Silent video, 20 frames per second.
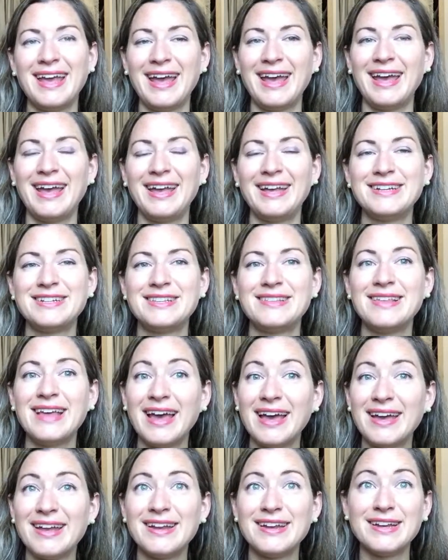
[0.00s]
And
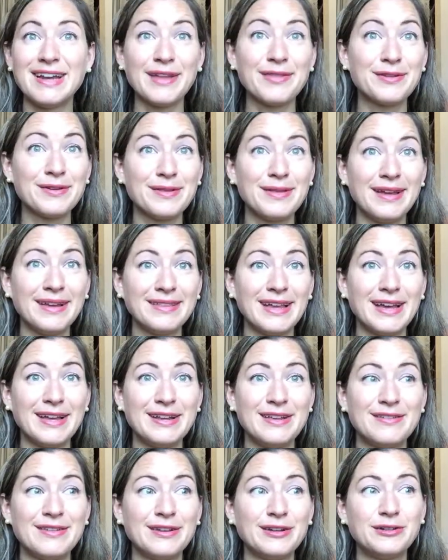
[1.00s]
then another thing that
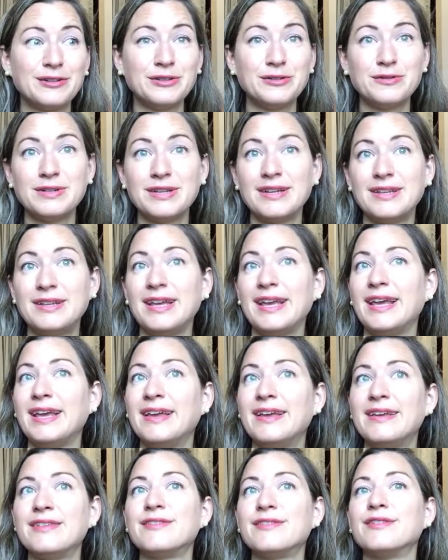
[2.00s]
is included
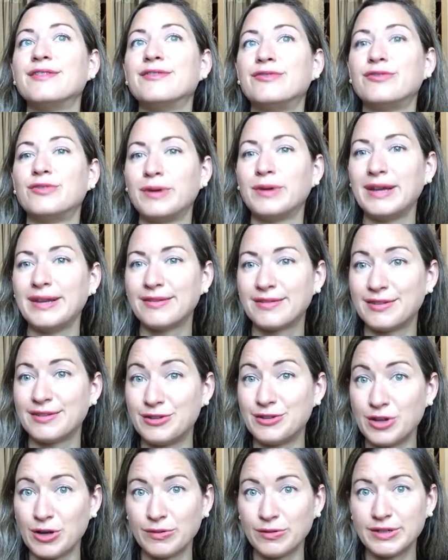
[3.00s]
is voice
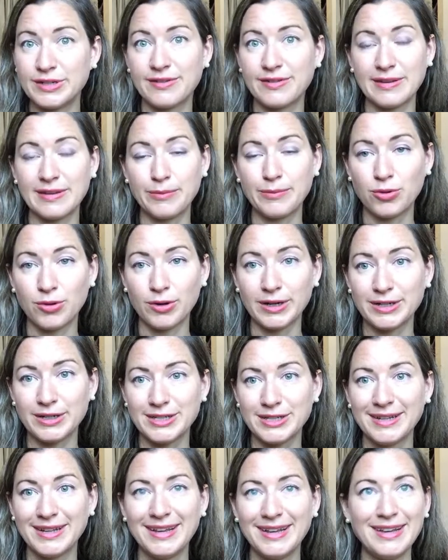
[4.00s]
note
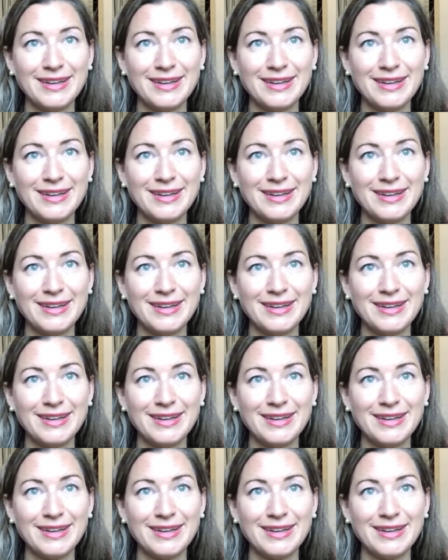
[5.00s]
support.